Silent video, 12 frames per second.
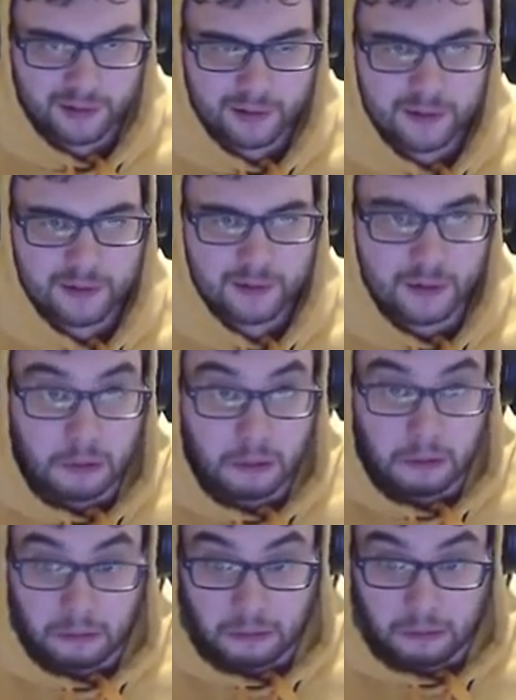
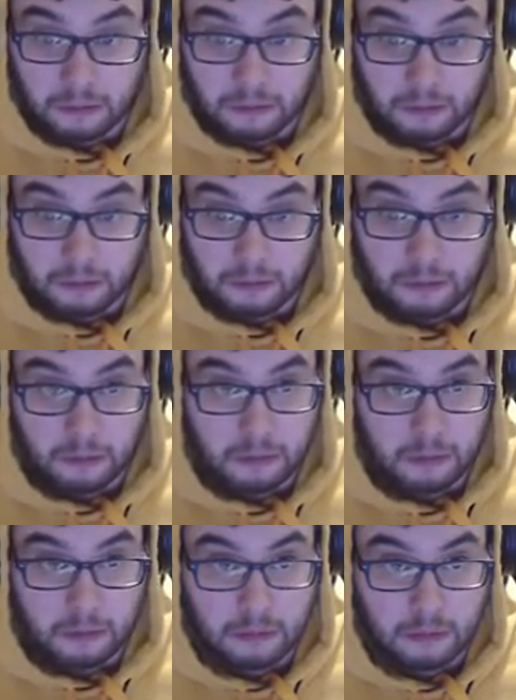
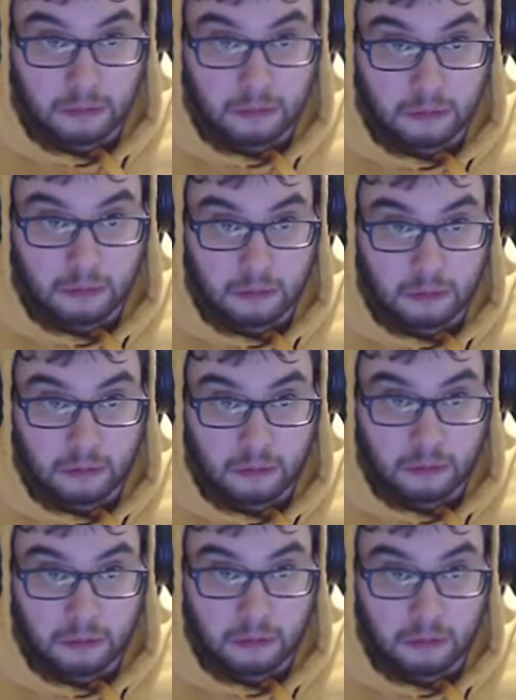
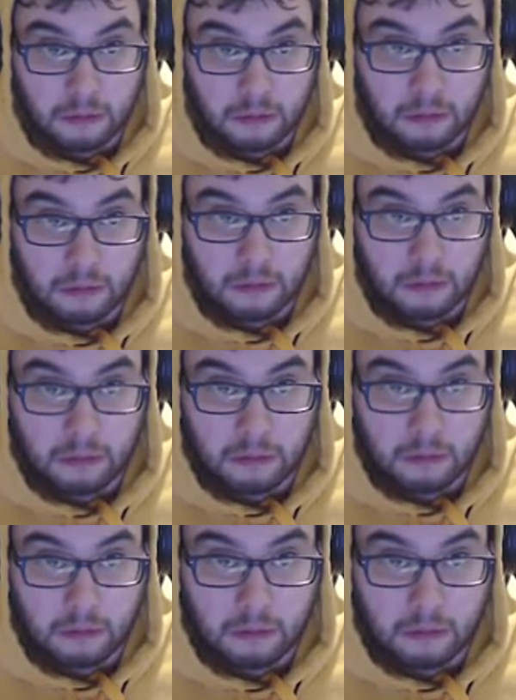
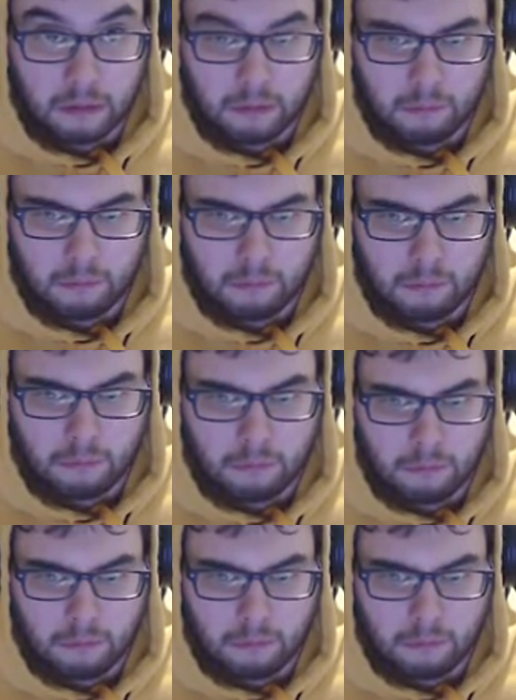(silence)